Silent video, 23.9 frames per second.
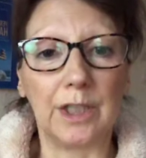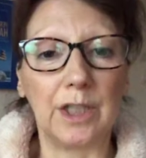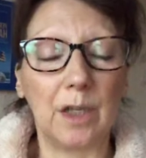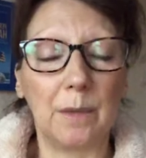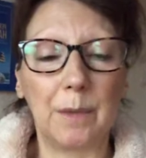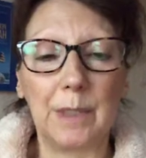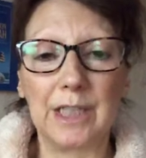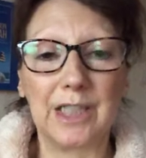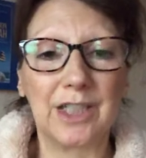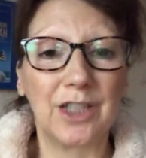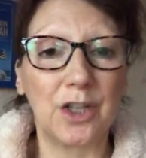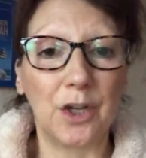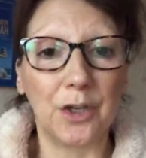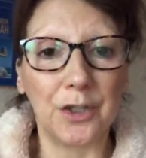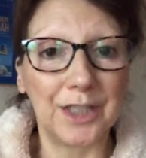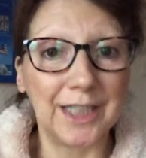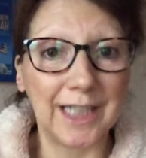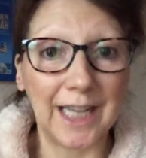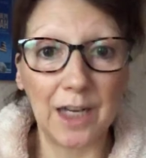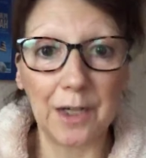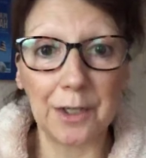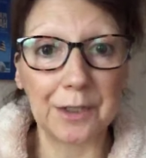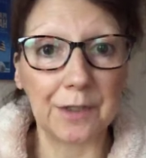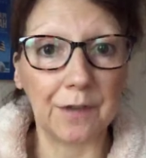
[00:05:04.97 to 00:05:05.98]
You don't want it to
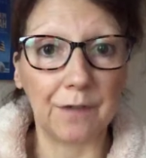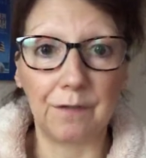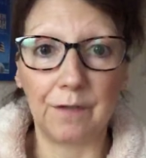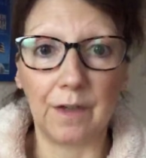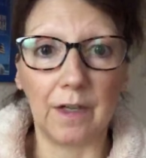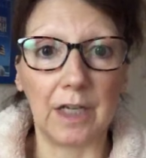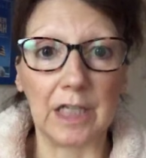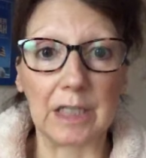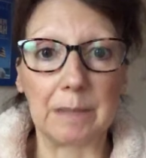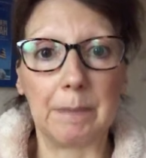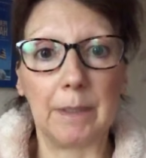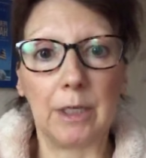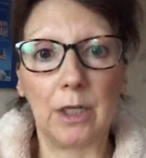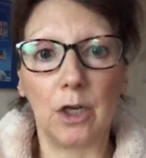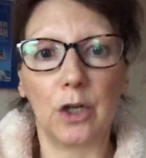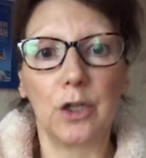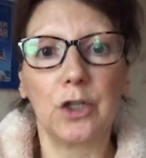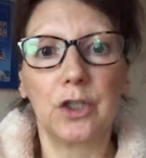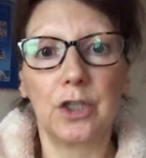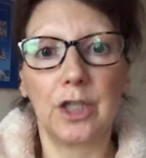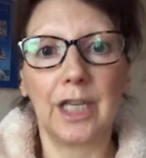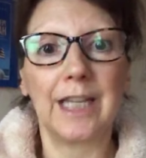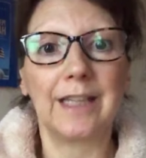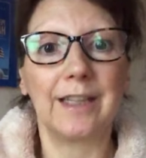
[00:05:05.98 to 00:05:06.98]
contain lots of fillers
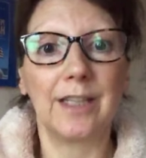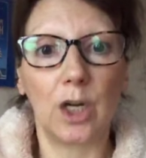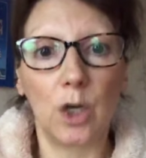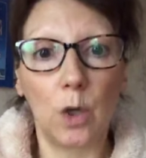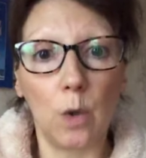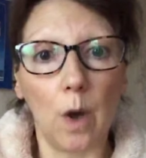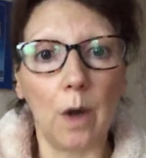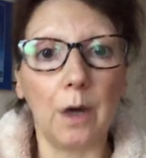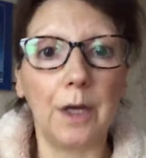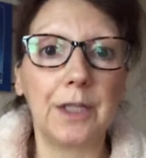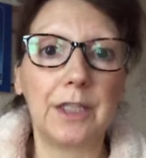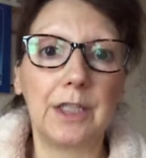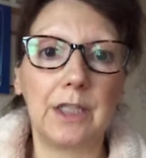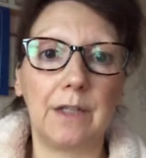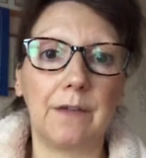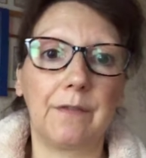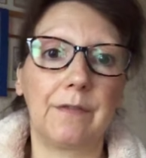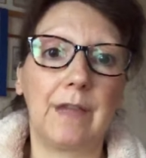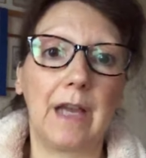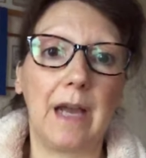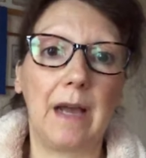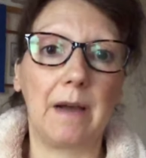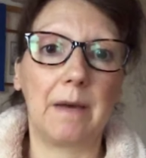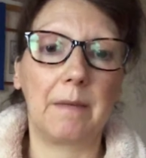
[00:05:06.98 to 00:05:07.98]
because the quality of
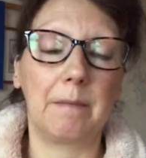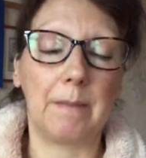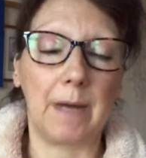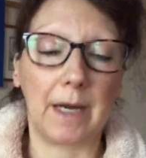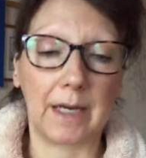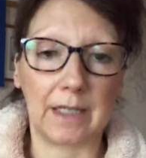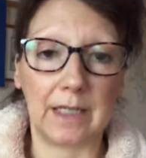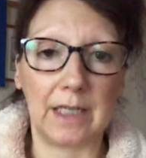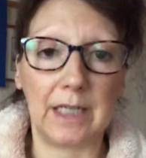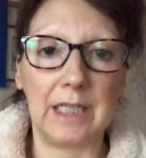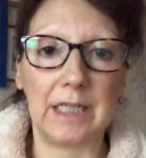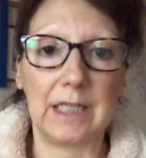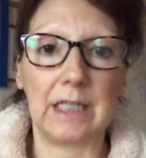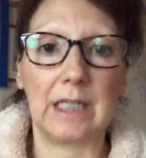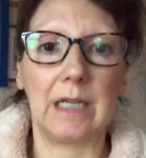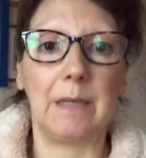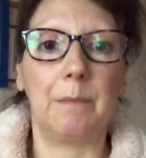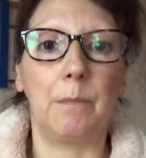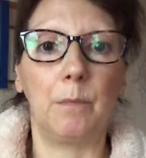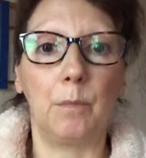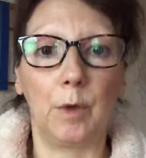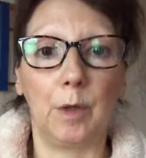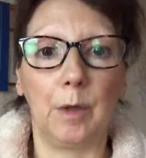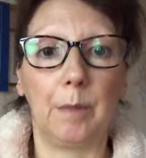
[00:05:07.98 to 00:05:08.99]
that
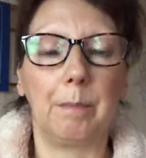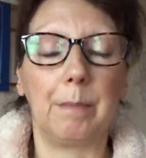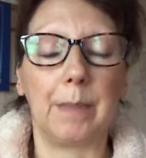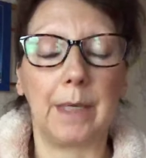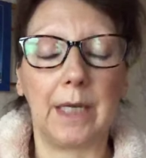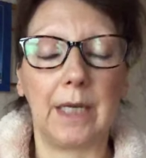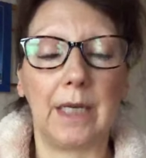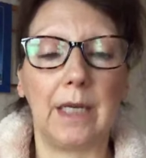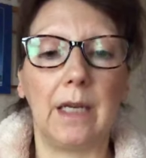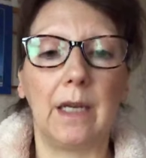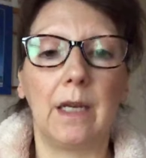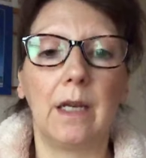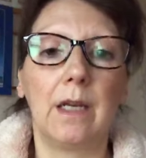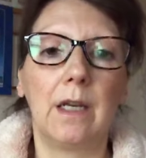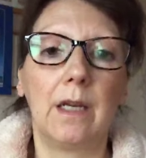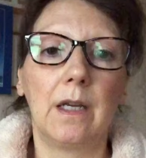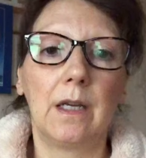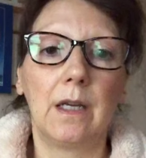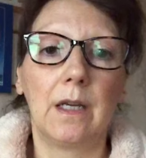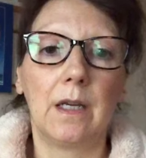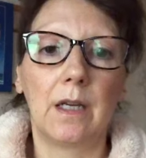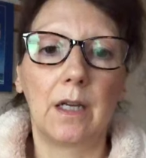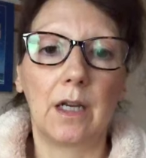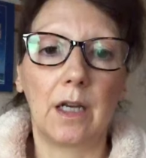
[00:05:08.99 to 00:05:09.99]
magnesium will be
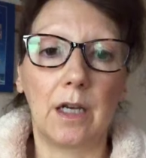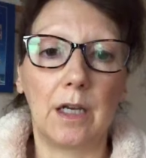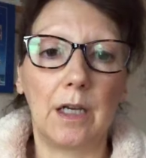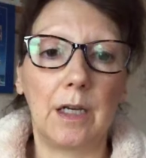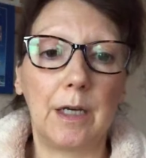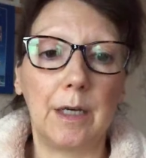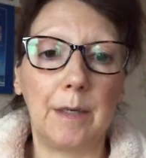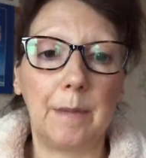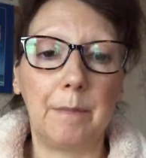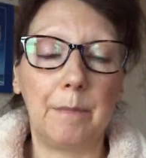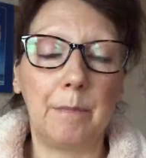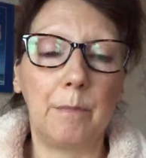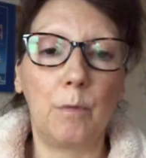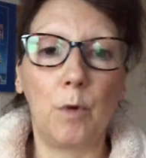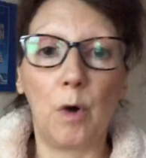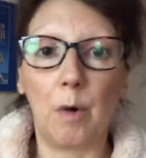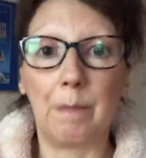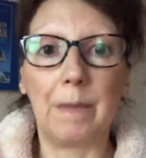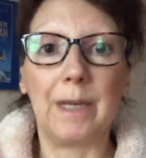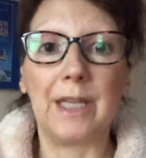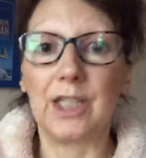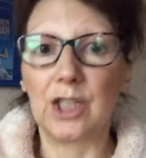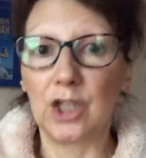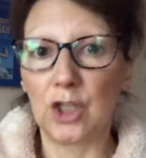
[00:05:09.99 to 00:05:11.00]
won't
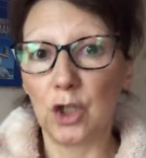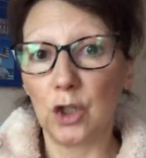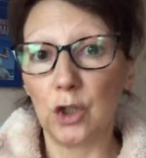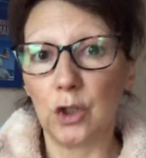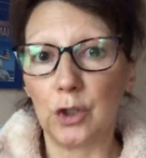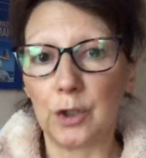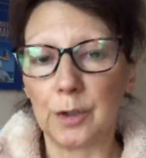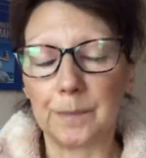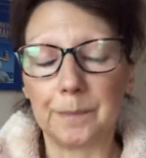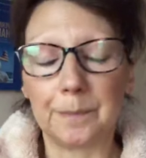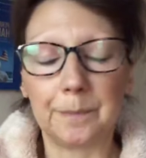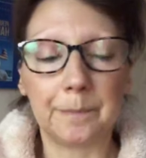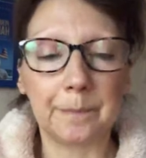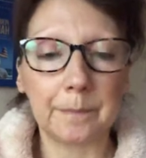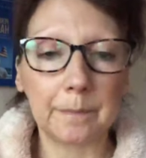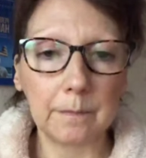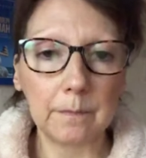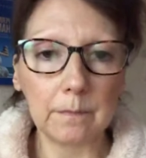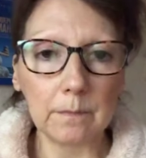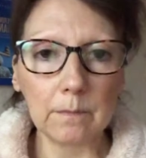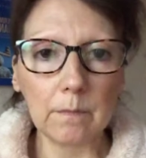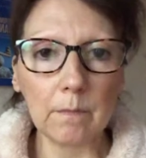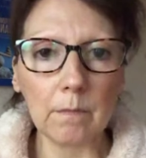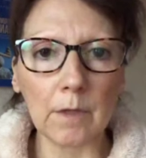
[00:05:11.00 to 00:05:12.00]
be as good.
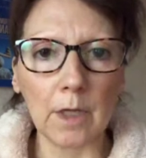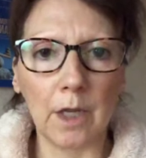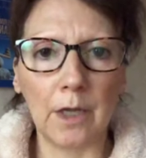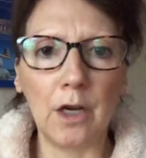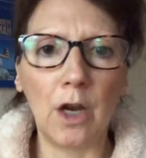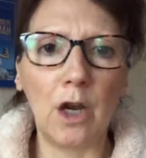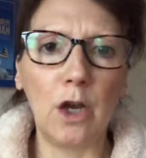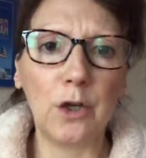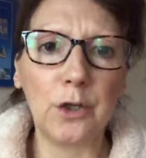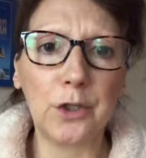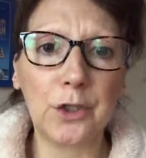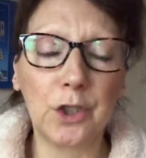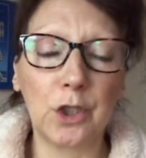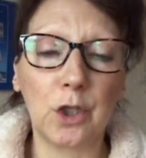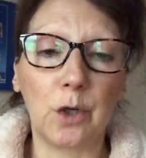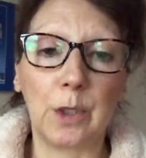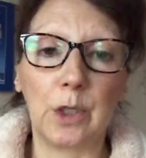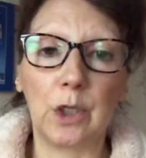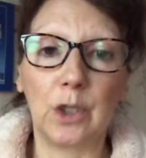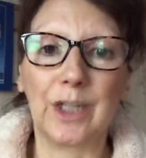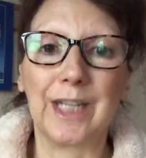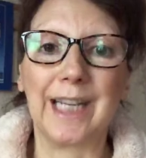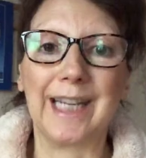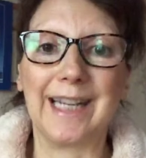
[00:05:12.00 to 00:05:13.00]
And also
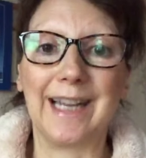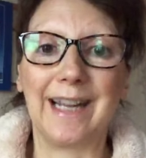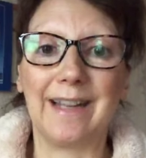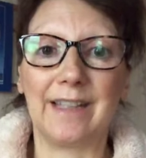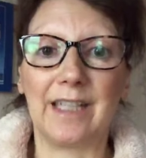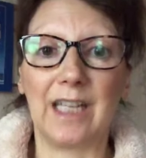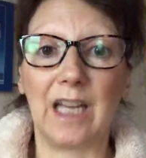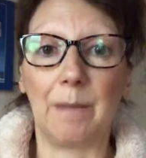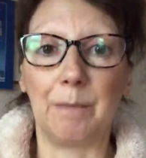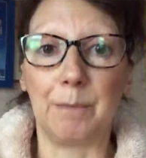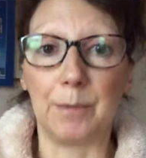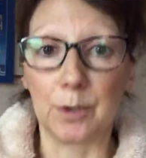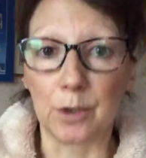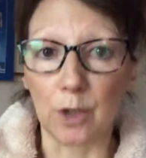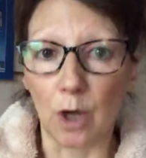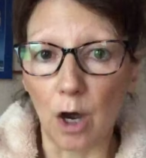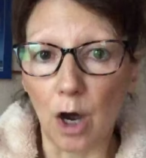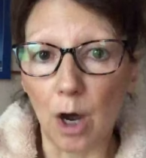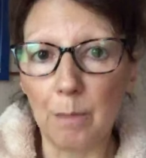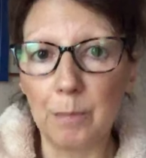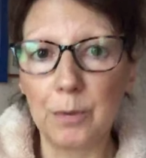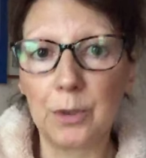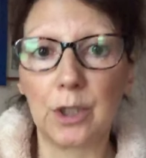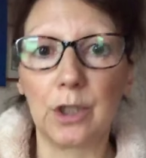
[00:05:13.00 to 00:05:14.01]
you're looking at the
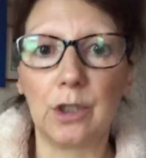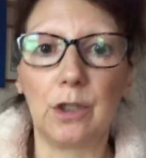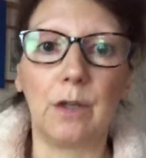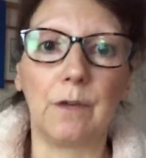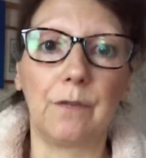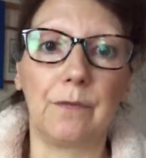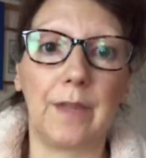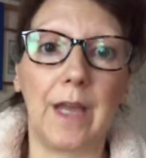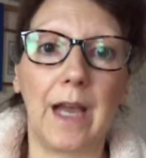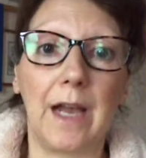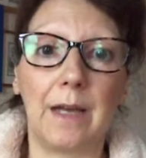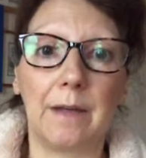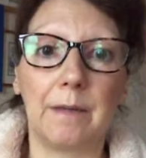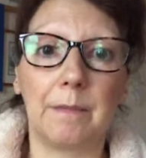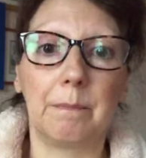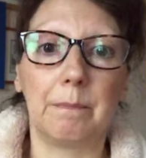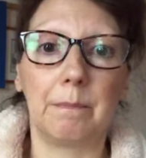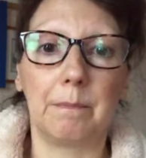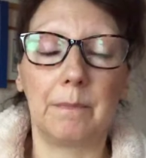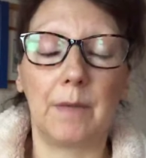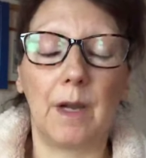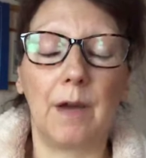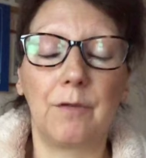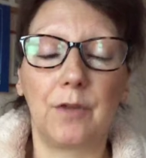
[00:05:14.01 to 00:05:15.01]
absorption of that,
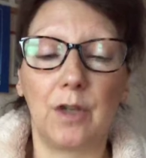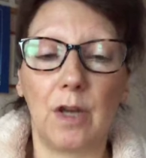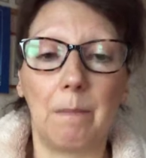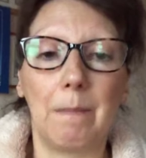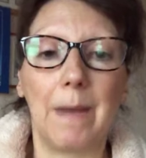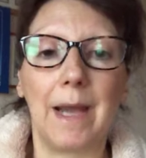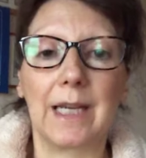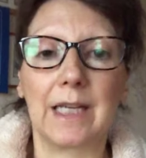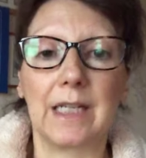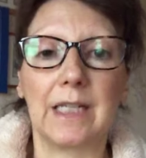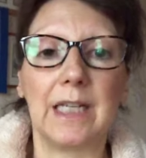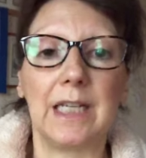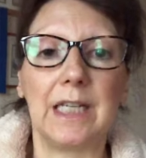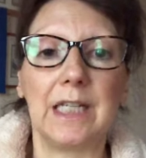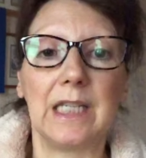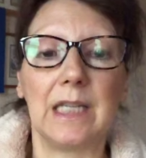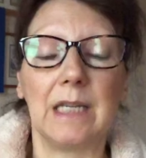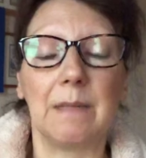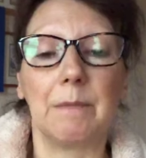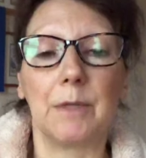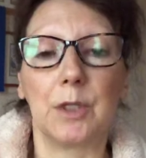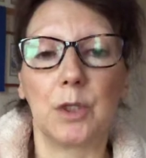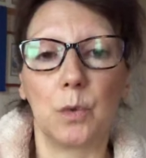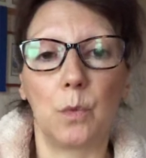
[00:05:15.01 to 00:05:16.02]
of your
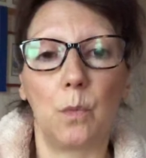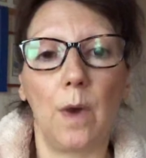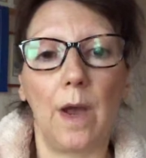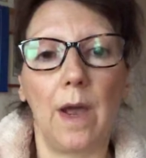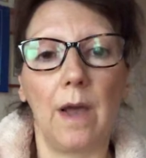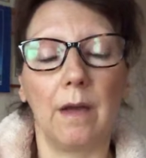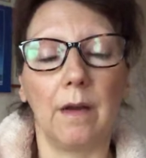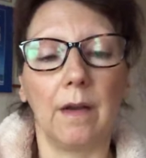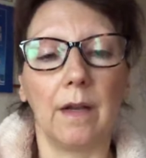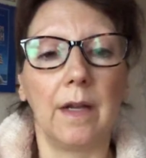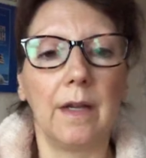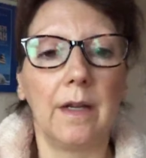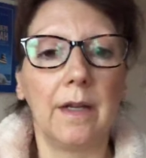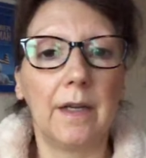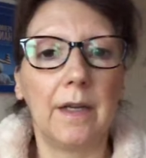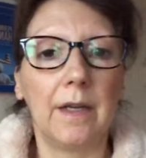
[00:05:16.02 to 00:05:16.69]
magnesium as well,